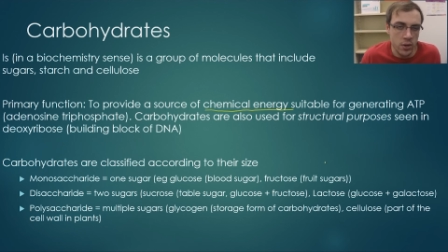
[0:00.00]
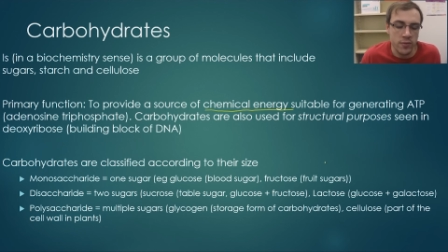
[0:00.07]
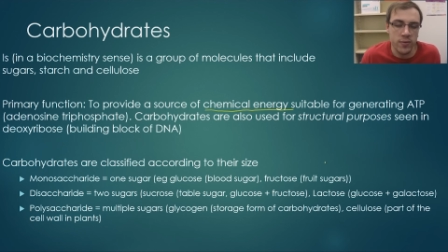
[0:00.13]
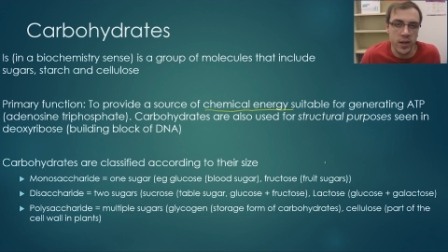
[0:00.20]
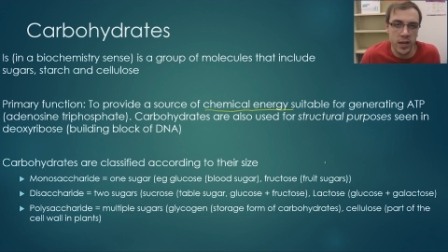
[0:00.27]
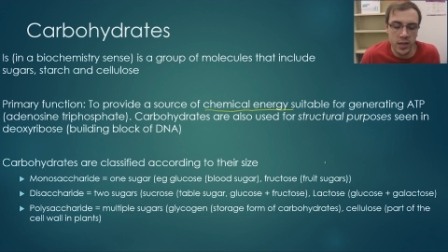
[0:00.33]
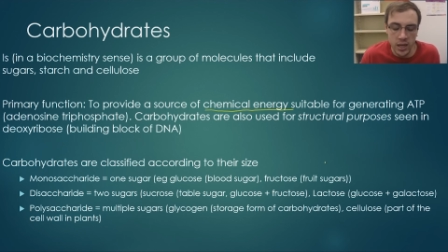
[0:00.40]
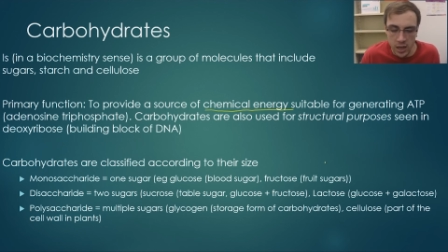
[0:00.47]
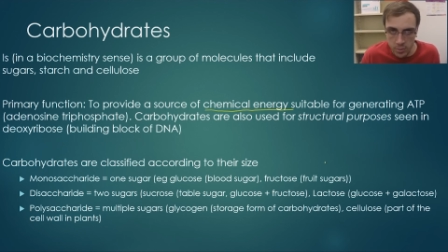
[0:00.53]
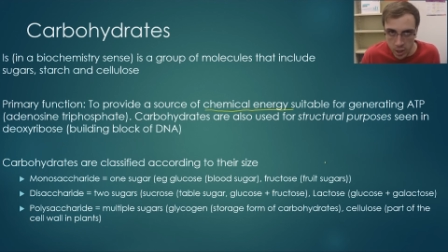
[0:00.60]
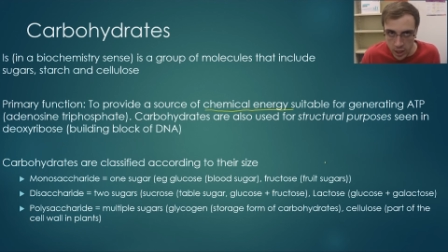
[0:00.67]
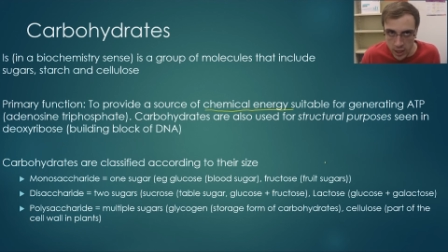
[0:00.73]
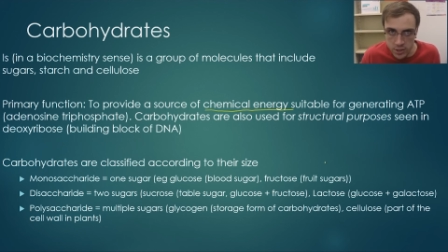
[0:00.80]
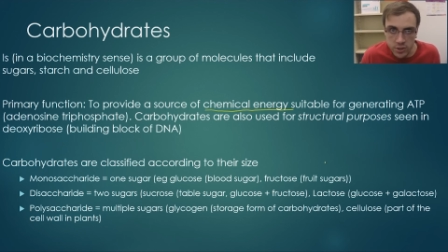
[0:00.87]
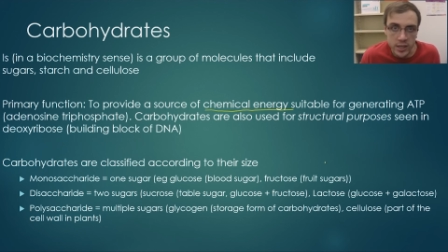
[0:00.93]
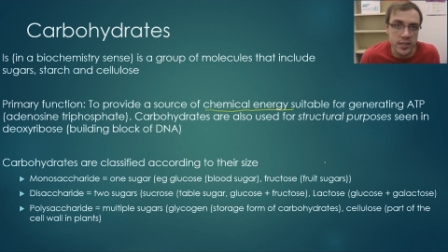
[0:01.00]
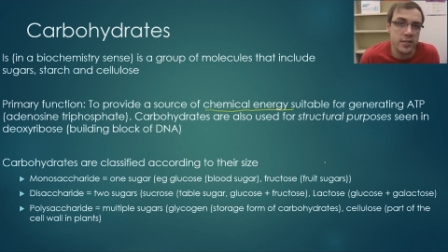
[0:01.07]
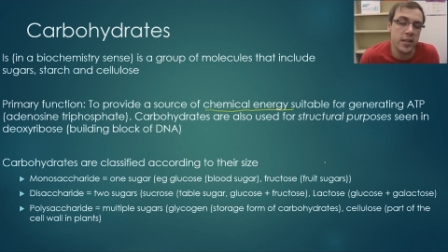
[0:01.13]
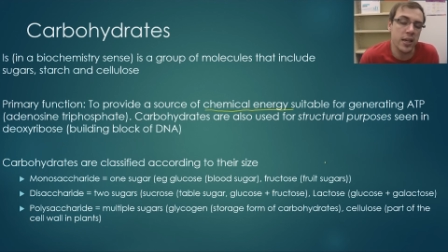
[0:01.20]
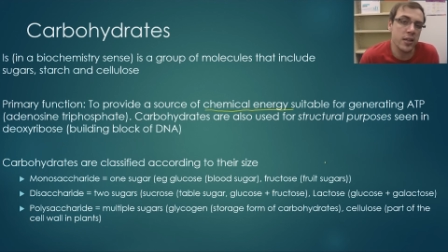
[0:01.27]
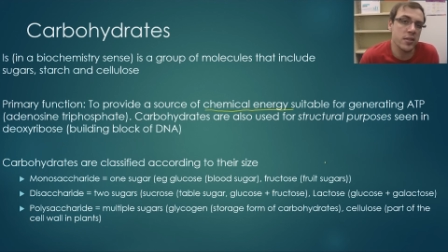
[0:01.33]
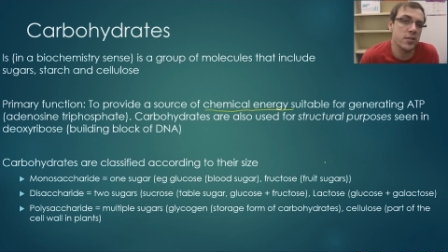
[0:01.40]
of carbohydrates,
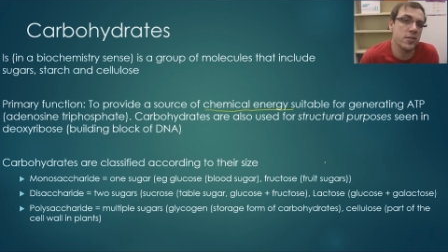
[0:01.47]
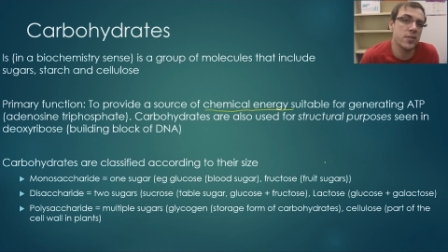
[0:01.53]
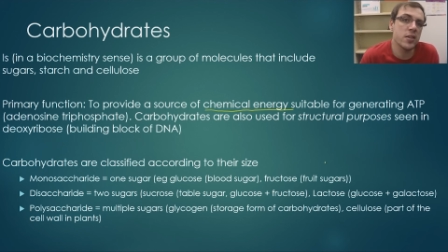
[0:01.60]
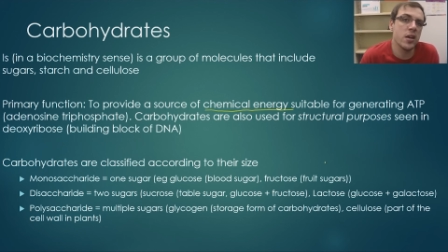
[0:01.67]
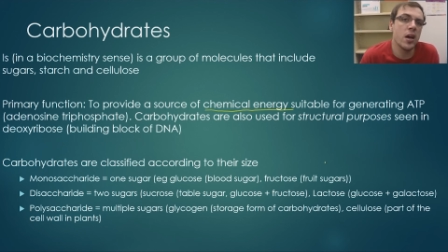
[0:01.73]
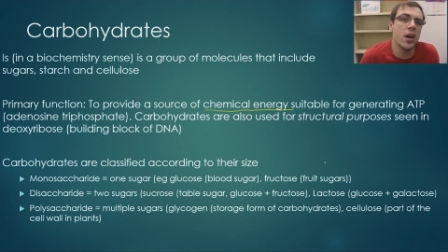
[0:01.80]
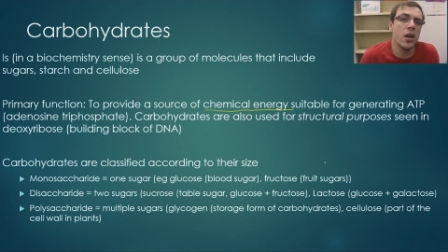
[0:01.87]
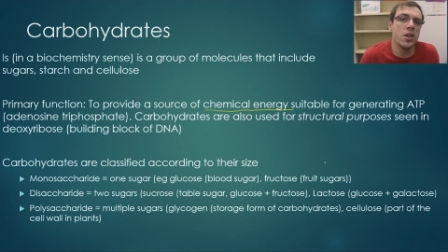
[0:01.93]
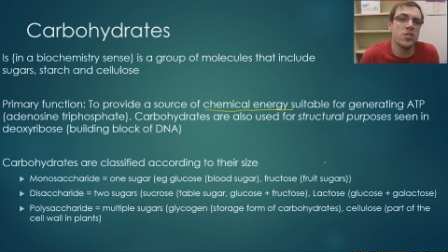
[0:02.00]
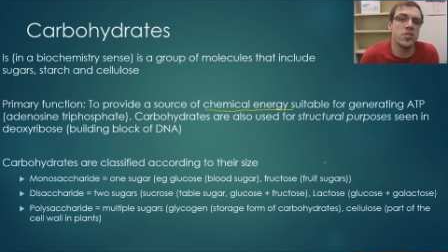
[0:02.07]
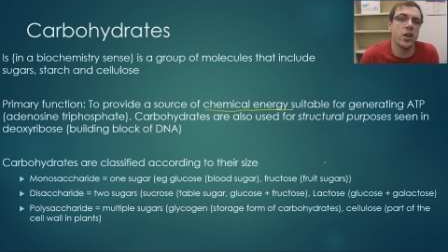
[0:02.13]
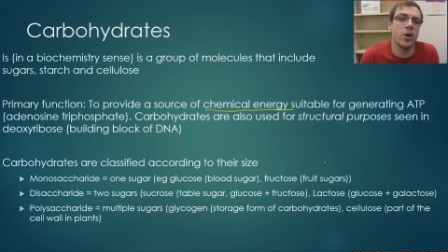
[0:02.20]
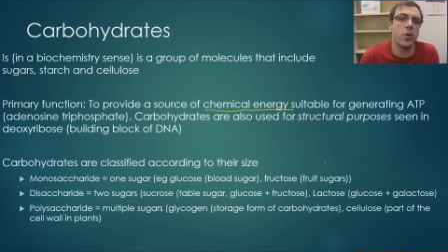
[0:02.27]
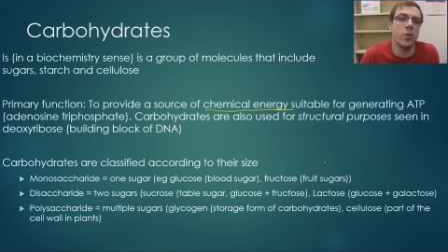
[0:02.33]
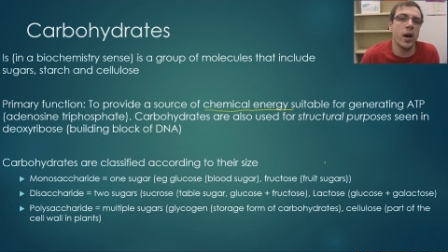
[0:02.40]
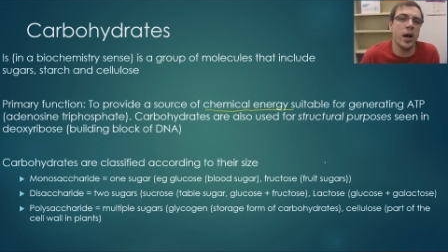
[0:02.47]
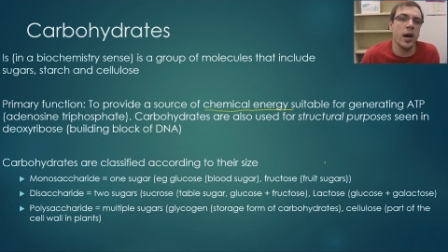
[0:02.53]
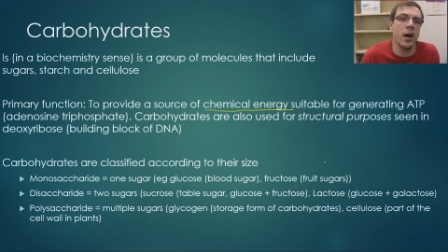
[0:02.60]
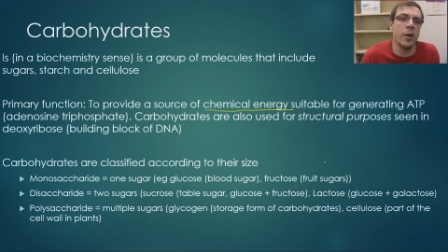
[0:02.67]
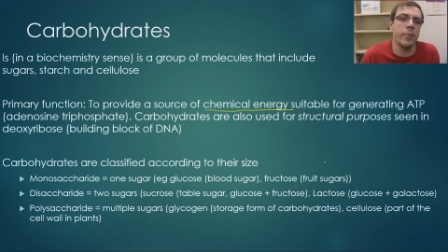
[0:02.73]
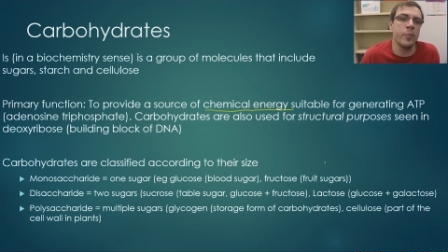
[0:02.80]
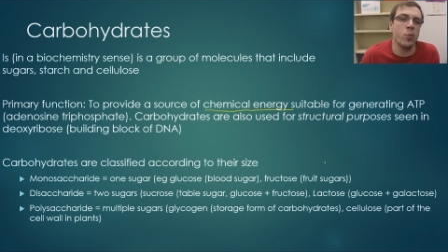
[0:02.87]
that is. So
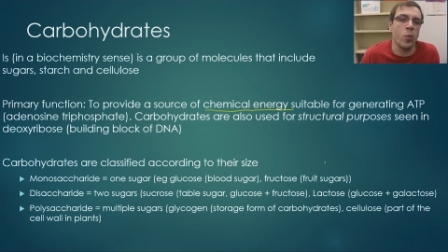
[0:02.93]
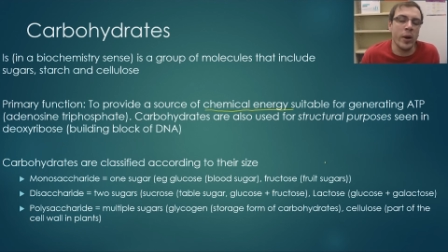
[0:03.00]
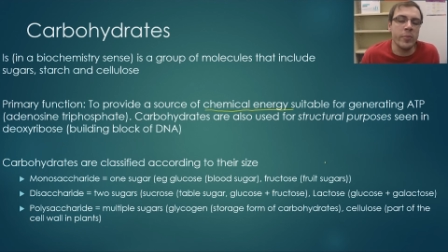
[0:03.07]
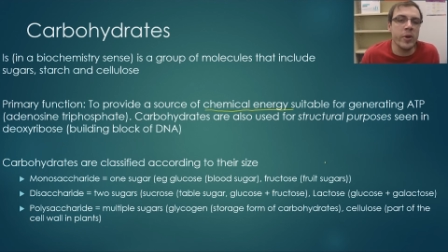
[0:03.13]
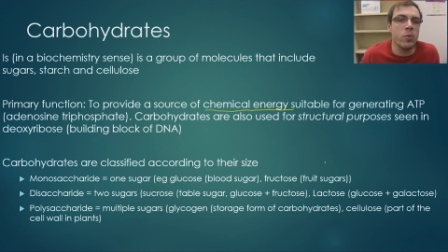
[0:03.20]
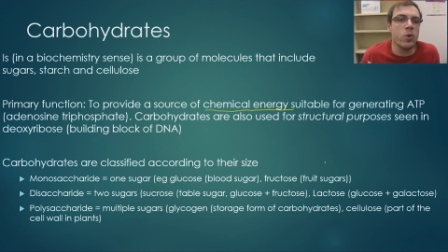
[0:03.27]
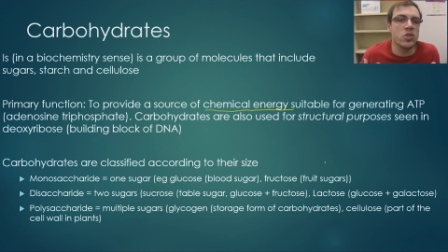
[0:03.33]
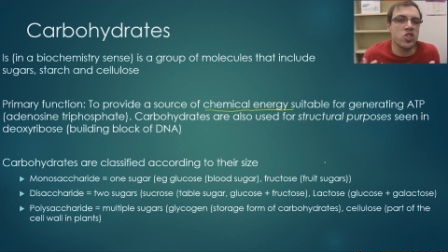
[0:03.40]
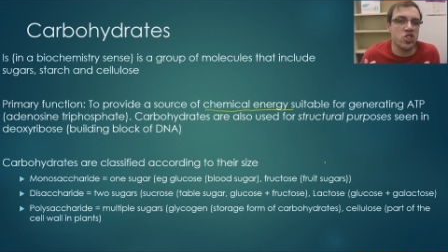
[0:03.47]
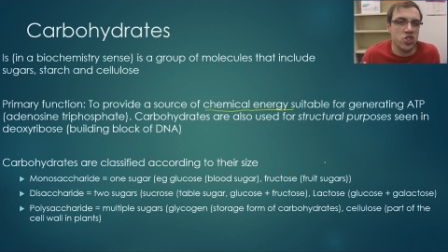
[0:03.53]
when we want to